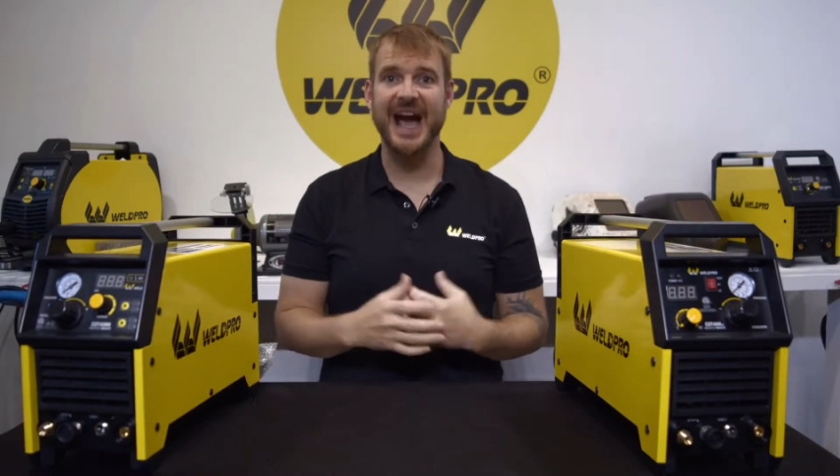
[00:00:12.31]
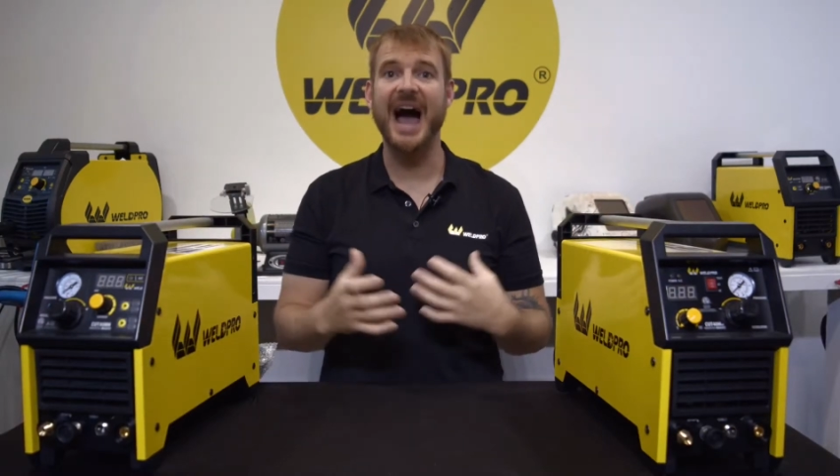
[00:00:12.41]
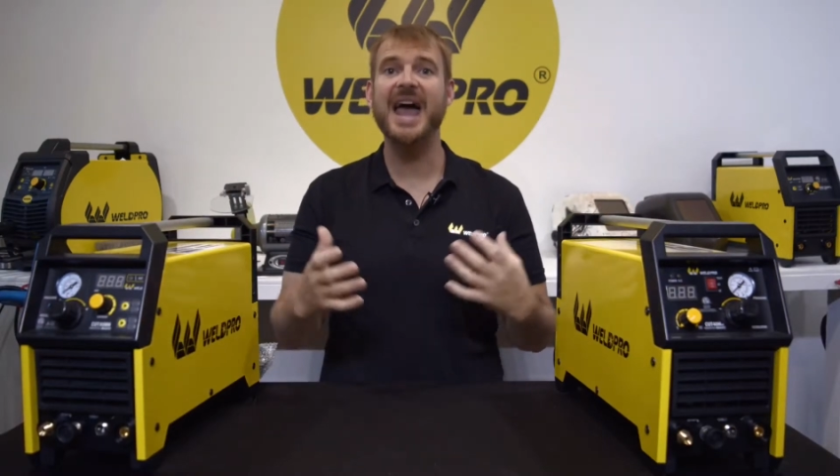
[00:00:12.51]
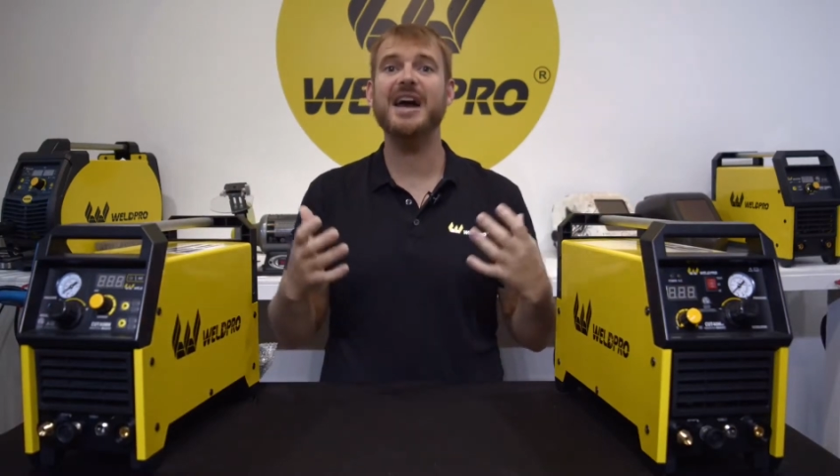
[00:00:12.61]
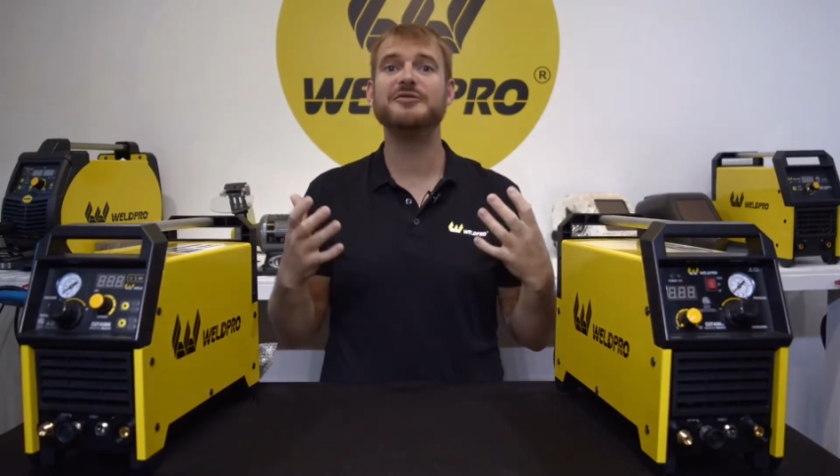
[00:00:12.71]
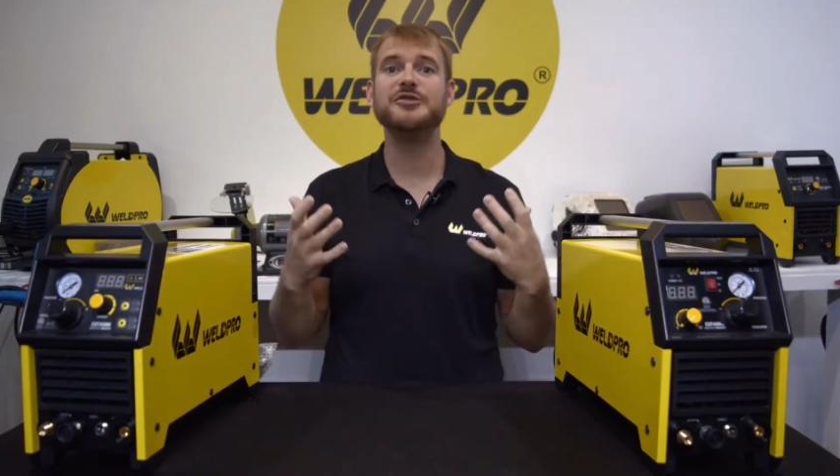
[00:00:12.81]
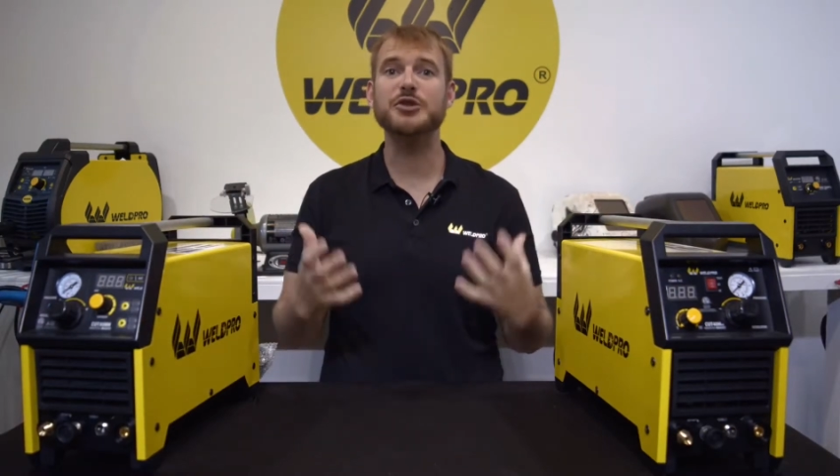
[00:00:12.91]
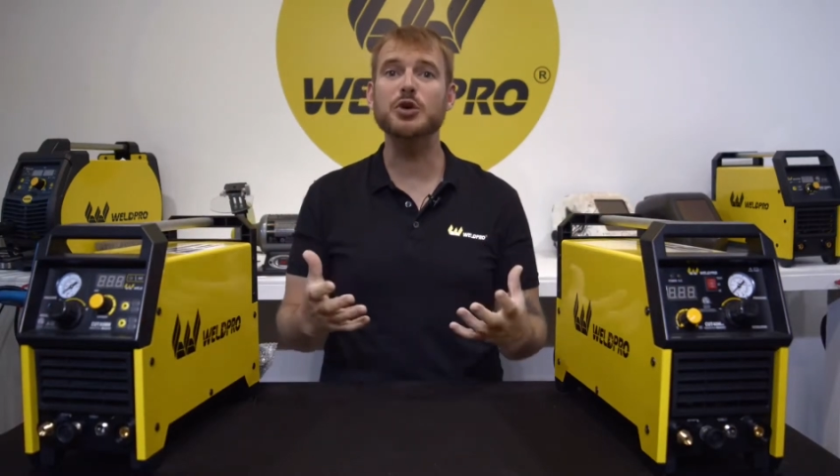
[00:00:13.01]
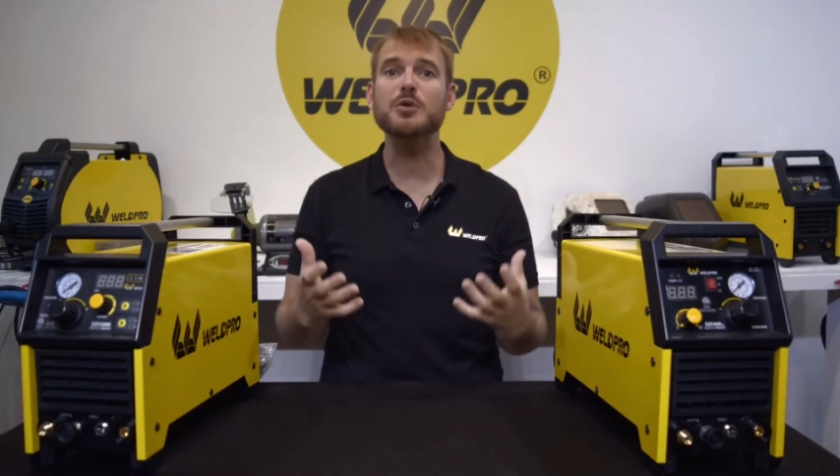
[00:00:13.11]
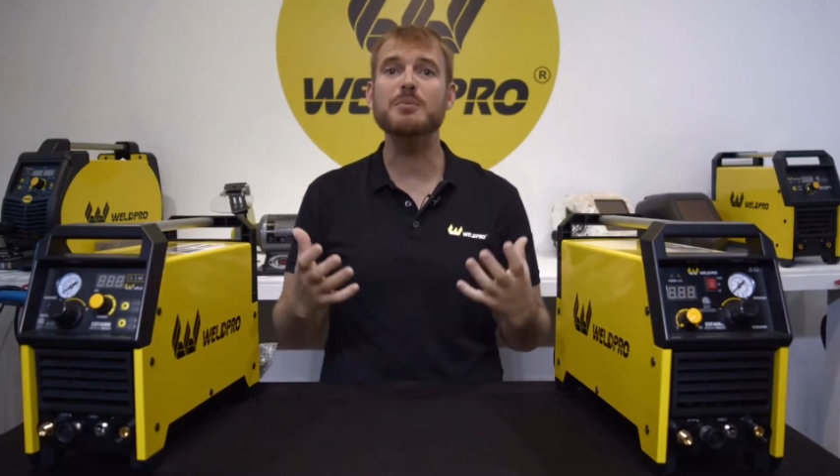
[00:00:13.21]
I have
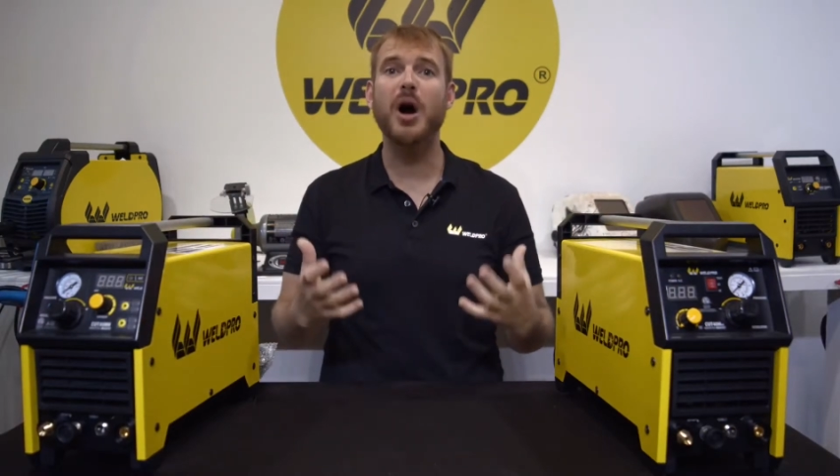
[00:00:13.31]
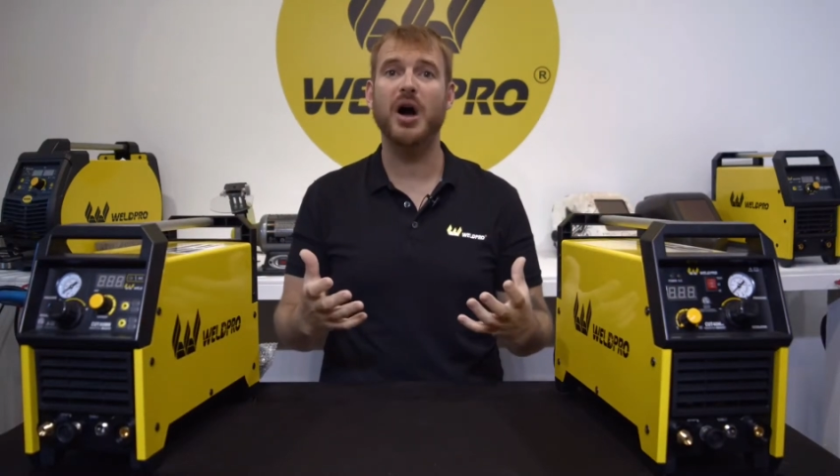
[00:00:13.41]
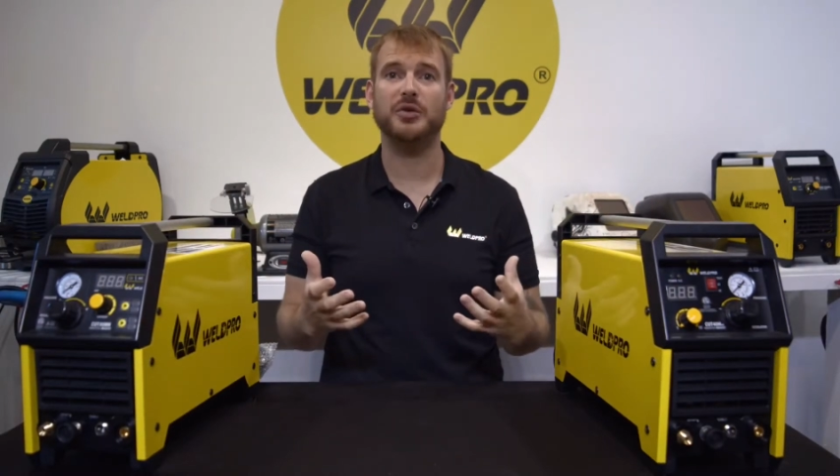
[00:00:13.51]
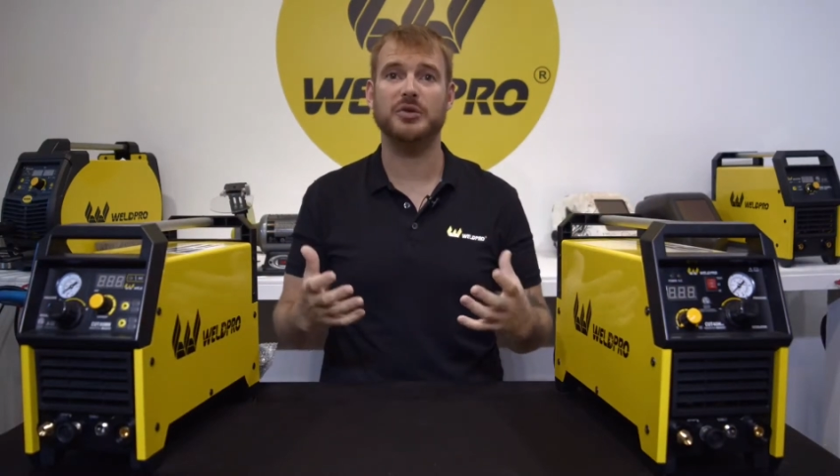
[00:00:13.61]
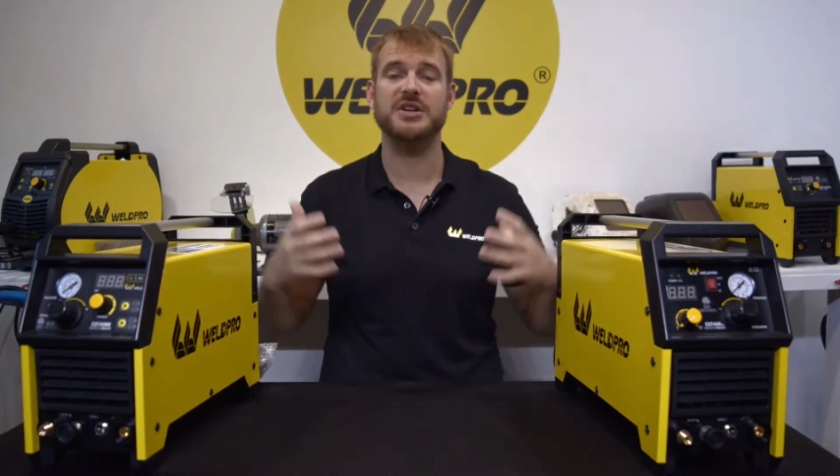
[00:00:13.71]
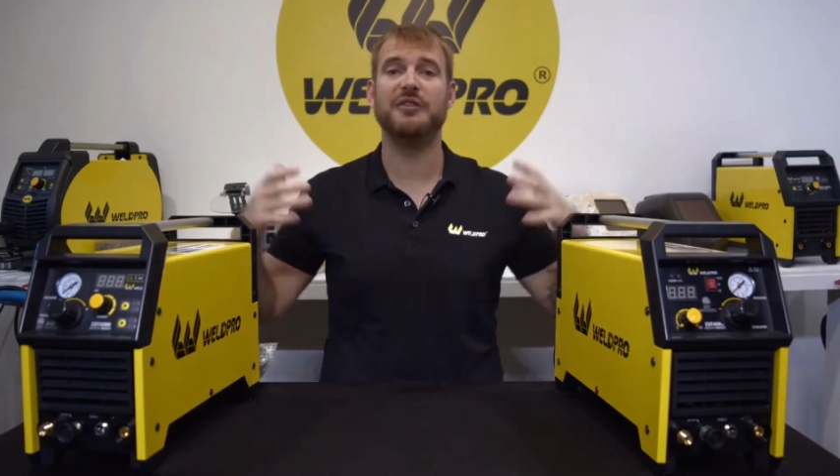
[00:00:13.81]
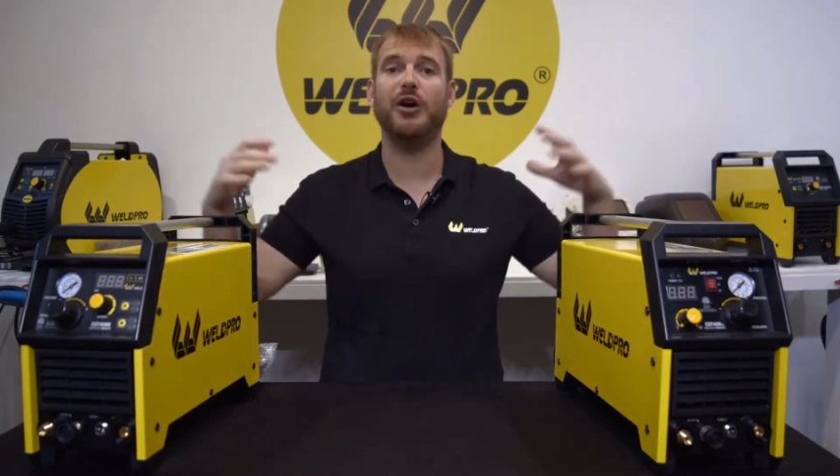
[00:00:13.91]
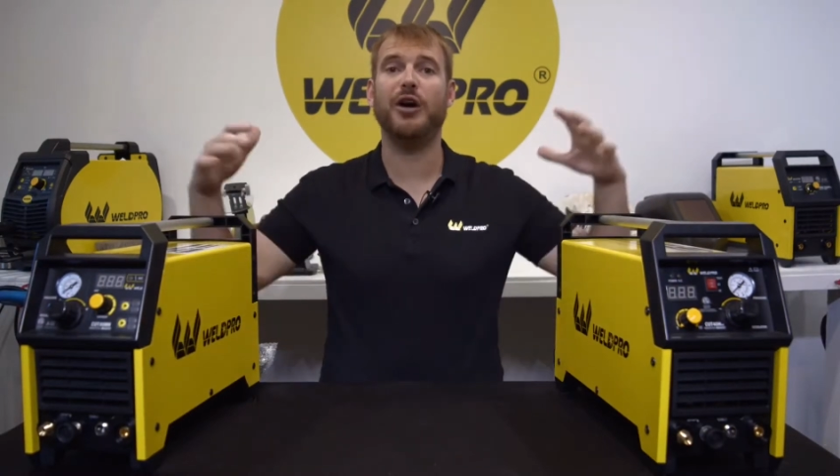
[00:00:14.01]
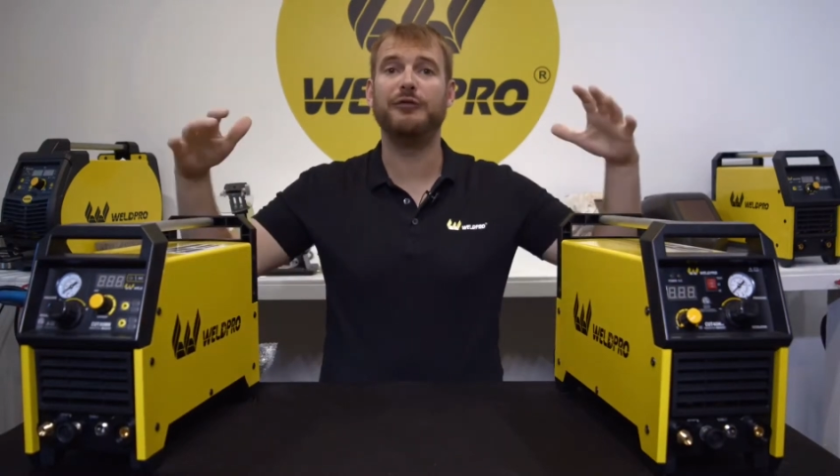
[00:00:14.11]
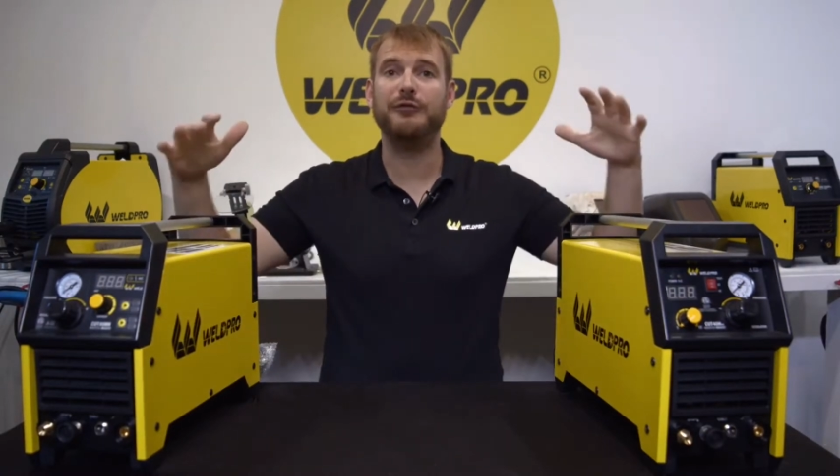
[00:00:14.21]
two models of
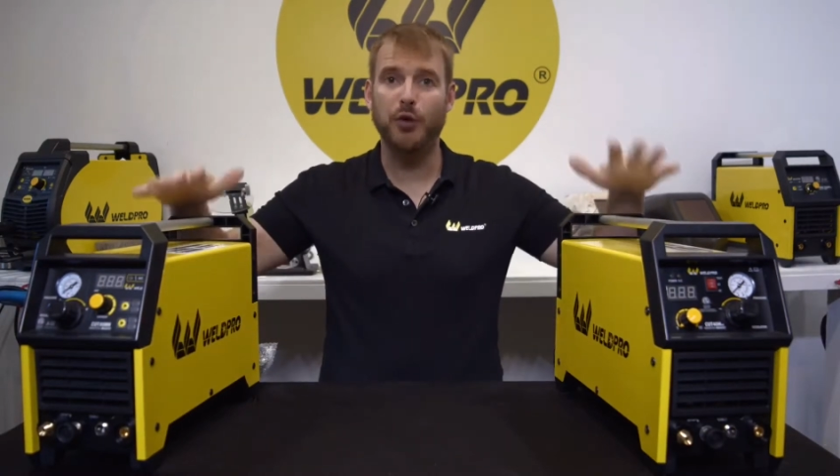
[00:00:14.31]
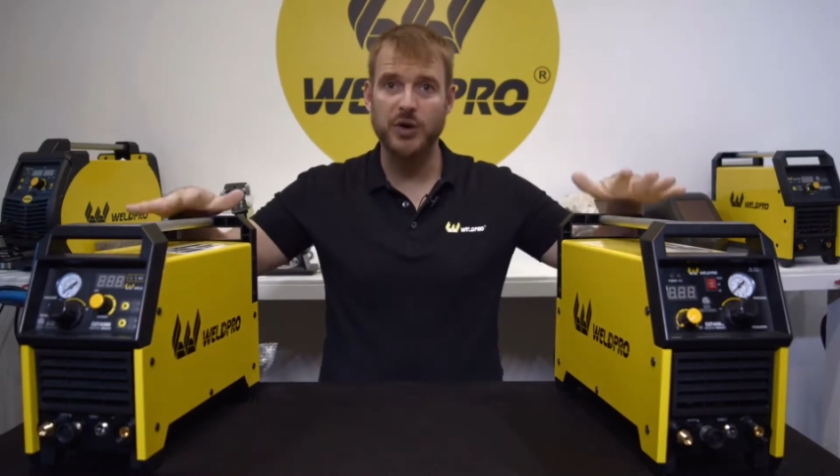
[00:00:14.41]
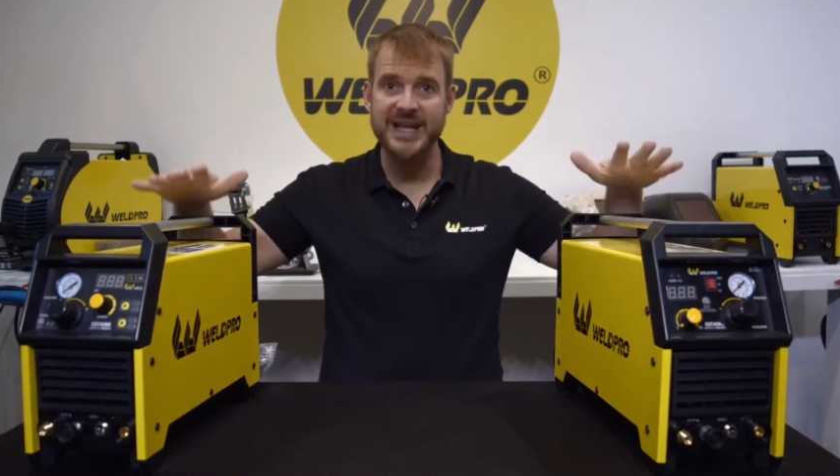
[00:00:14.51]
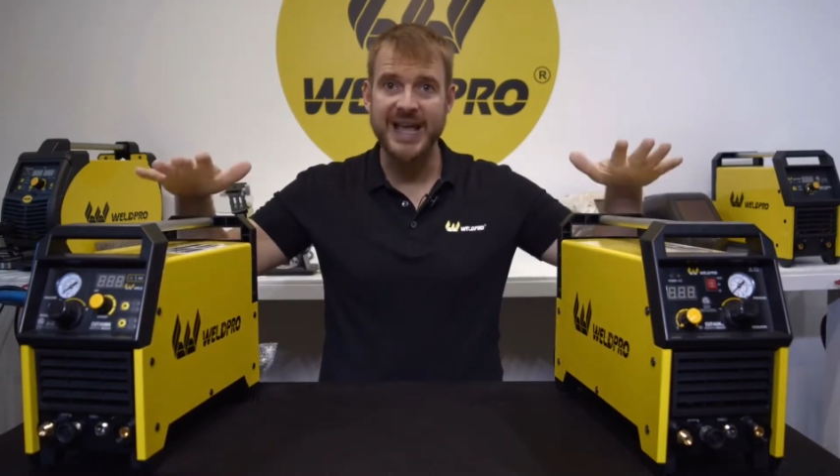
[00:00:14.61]
our forty